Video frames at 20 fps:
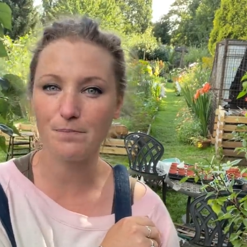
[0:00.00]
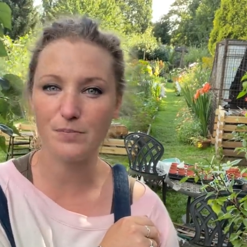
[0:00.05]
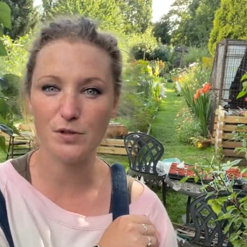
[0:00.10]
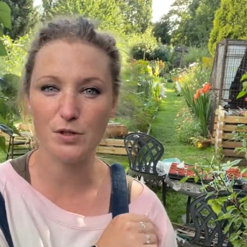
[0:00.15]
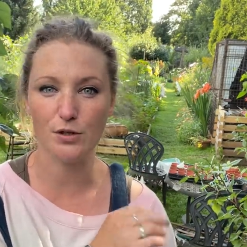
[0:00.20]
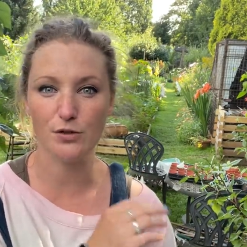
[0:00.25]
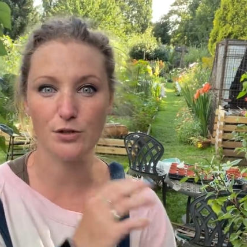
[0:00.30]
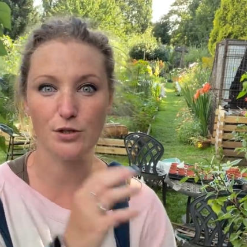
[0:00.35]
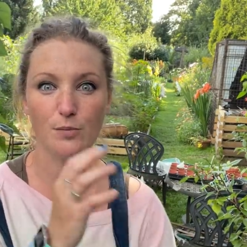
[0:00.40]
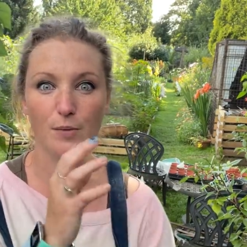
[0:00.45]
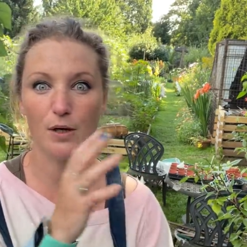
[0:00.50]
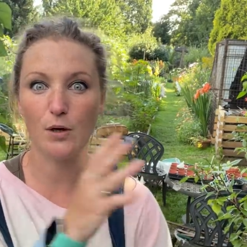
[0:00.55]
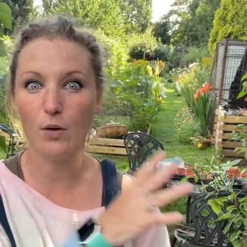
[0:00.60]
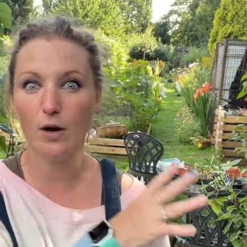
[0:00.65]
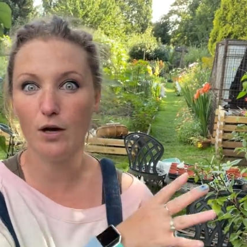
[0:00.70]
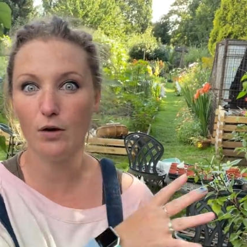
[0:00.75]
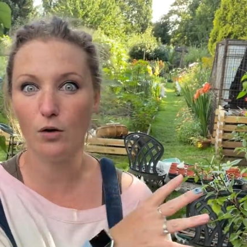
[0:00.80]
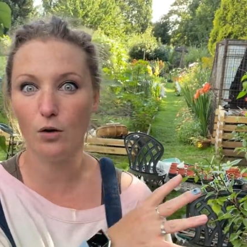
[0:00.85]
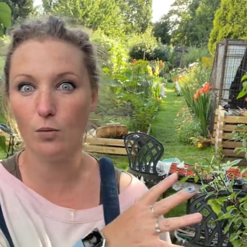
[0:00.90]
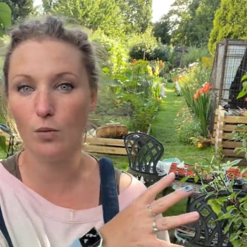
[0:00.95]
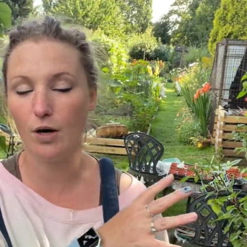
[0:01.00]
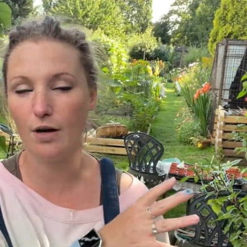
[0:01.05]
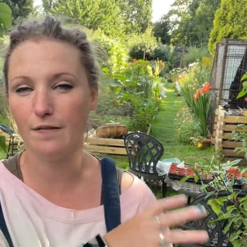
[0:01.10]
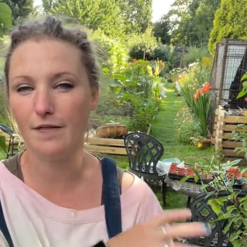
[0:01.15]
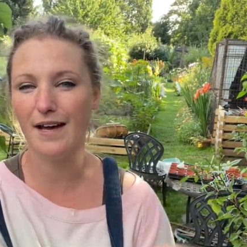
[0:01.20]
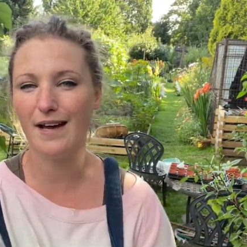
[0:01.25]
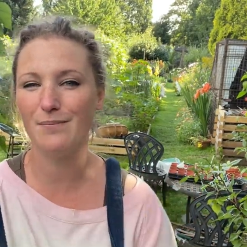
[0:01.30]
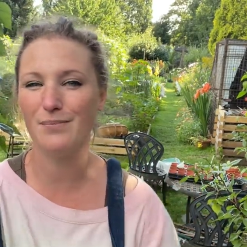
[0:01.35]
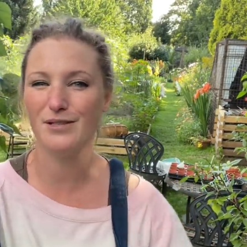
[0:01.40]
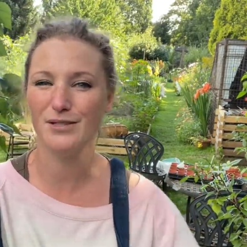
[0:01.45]
So it's going to be quite a lot of work
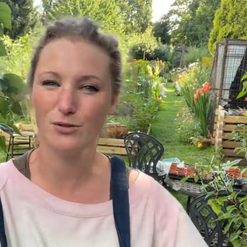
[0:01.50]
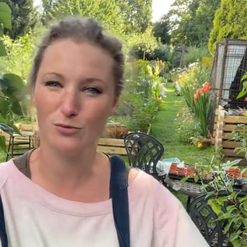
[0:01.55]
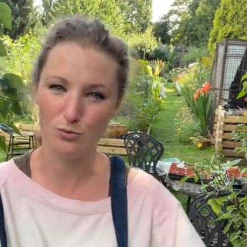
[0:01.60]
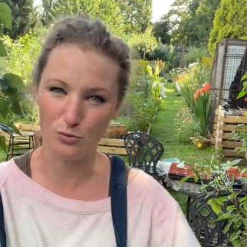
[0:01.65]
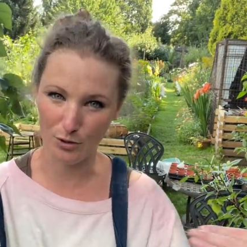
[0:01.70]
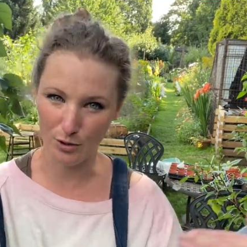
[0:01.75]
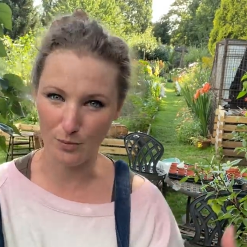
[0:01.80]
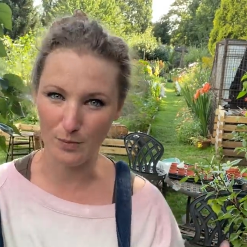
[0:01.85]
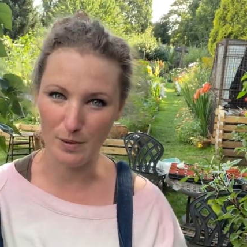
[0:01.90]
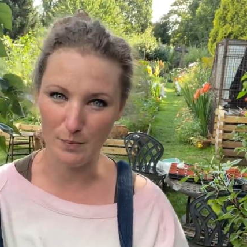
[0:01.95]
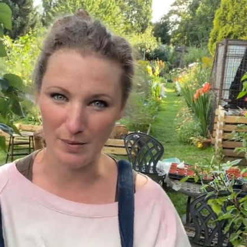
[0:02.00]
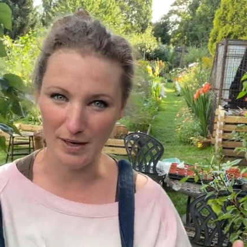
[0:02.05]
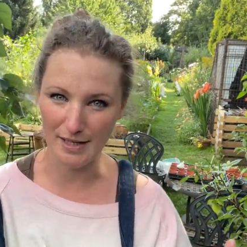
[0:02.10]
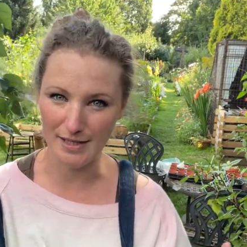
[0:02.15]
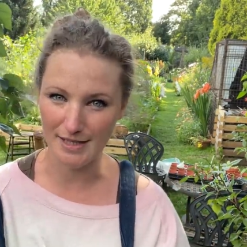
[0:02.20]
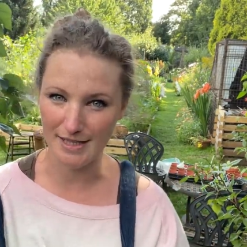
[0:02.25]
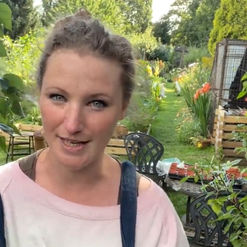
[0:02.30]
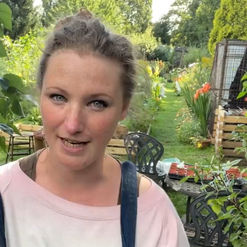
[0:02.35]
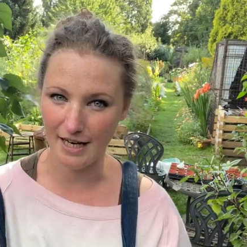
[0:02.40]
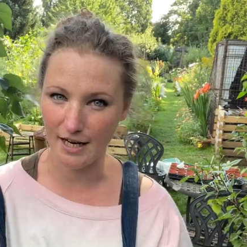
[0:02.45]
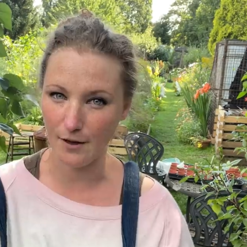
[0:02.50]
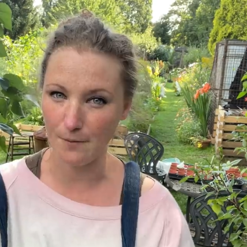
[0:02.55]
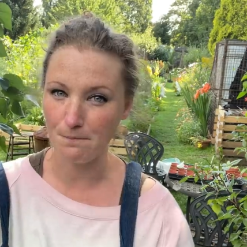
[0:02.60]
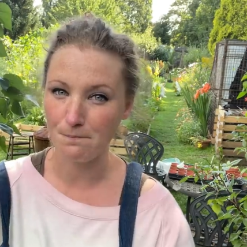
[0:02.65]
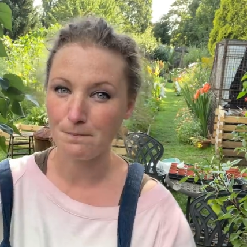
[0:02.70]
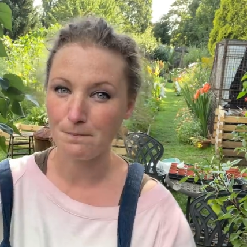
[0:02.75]
there, but it's all going to be based here.